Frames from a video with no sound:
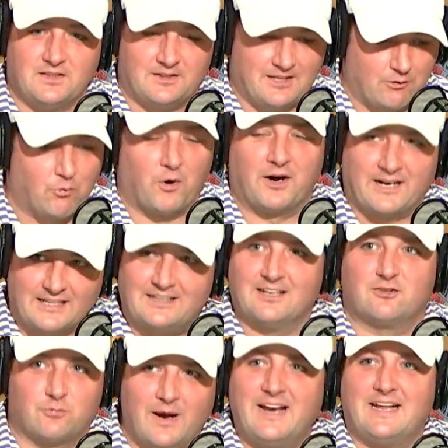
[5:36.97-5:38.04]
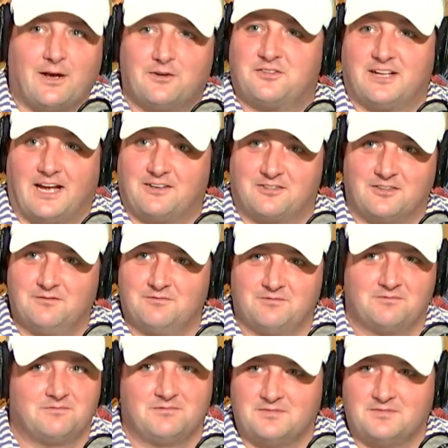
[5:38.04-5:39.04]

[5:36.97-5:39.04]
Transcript: that work at this radio station,